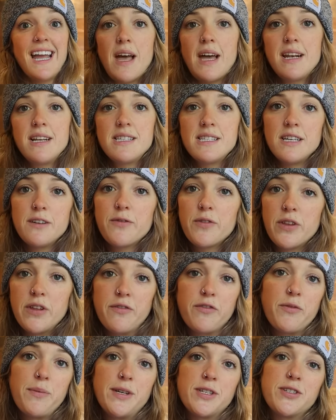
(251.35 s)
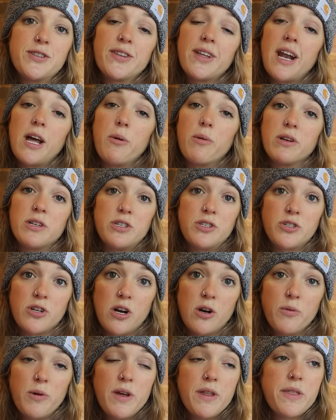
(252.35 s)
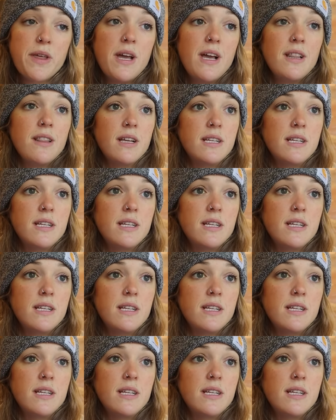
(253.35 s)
That is it for the information that I want to start with.